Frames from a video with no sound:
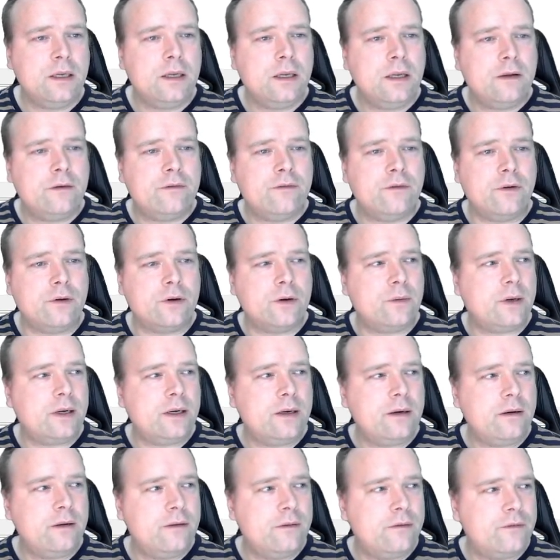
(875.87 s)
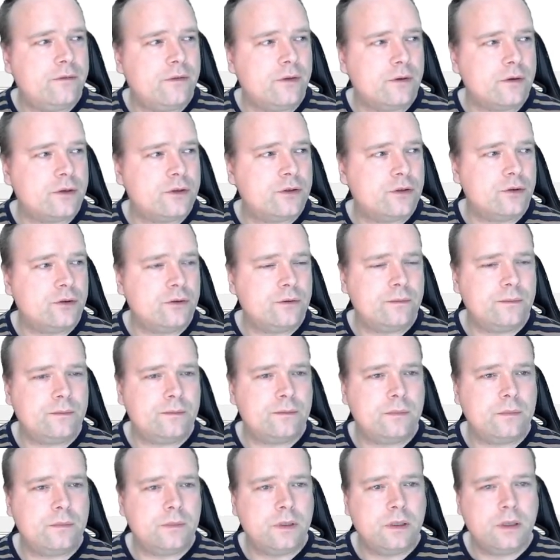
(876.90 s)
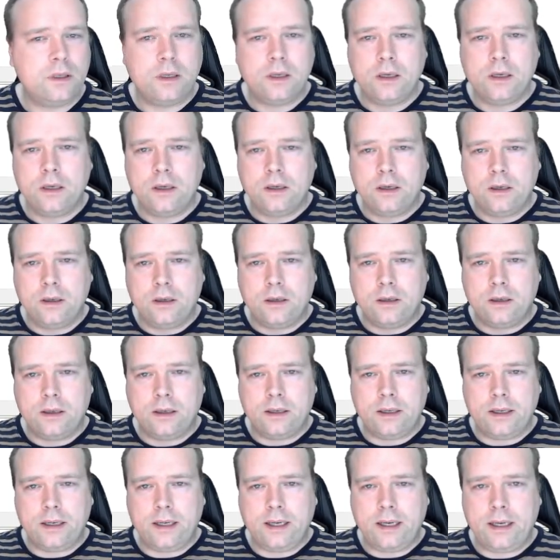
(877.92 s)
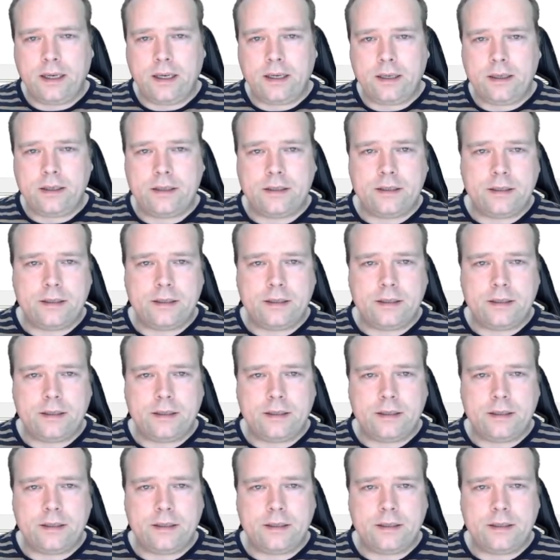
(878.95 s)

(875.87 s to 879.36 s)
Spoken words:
folder 1, folder 2, and